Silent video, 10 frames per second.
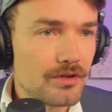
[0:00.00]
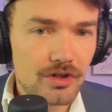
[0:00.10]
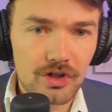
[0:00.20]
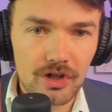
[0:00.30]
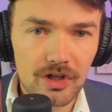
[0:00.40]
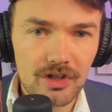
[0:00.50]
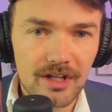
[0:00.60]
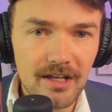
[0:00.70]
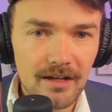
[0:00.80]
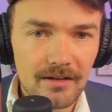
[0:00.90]
around other
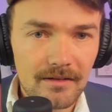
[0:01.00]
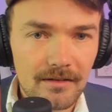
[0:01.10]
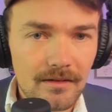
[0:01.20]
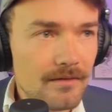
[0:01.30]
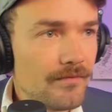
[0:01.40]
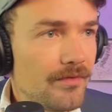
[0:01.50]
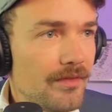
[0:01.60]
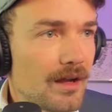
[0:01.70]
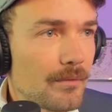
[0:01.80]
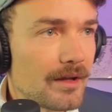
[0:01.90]
folks. It's
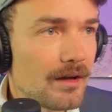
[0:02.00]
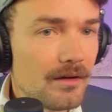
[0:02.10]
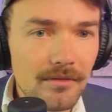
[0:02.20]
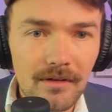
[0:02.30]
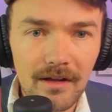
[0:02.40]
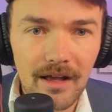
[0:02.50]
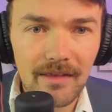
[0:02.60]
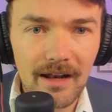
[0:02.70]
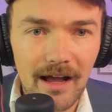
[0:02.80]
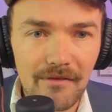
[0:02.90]
cool to see people
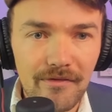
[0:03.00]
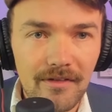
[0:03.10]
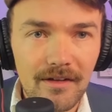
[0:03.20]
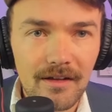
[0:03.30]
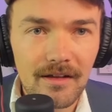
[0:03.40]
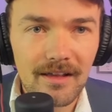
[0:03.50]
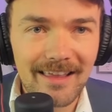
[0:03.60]
questing in a zone next to you,